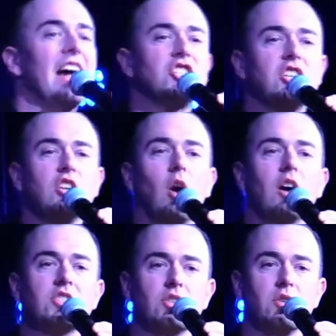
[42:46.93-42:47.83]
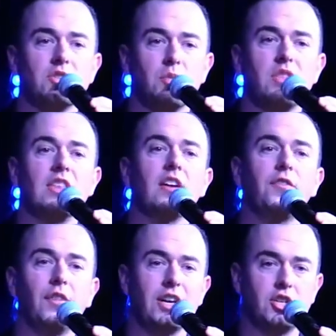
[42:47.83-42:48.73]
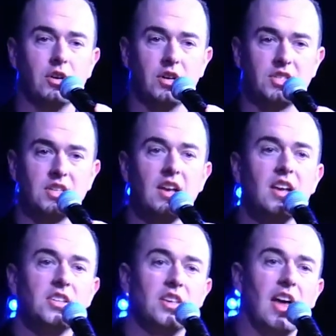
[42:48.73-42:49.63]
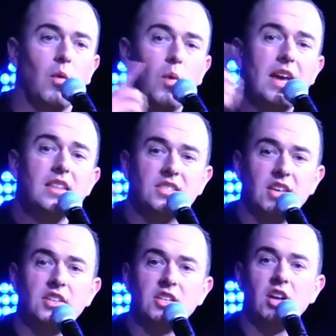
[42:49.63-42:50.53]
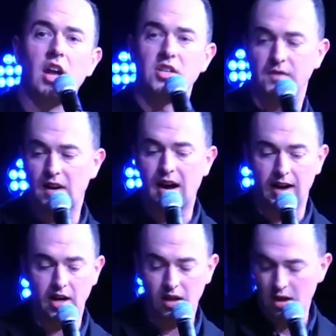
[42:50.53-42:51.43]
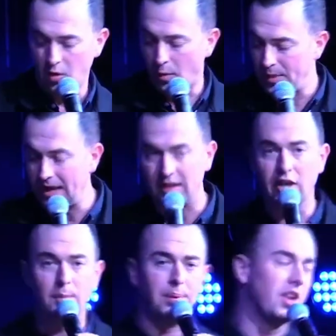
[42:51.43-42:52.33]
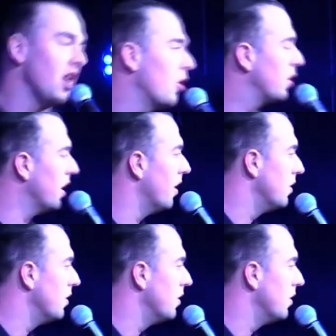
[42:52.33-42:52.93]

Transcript: into our souls with their flesh hooks so that we, the sons and daughters of God, will be like little Pinocchios